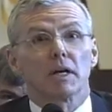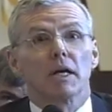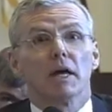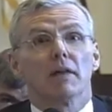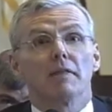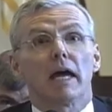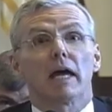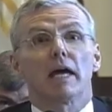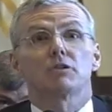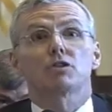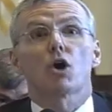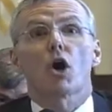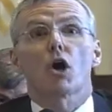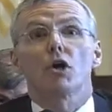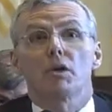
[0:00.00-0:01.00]
Gould, let me tell you
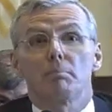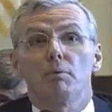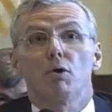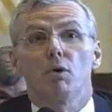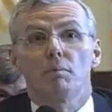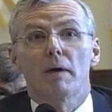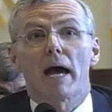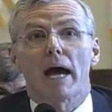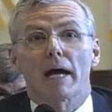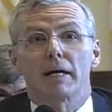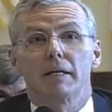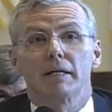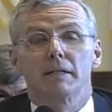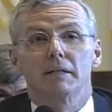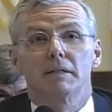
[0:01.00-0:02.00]
something.
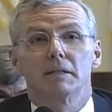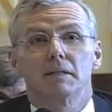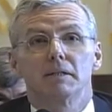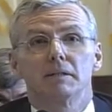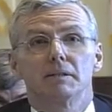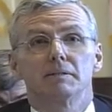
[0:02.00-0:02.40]
No.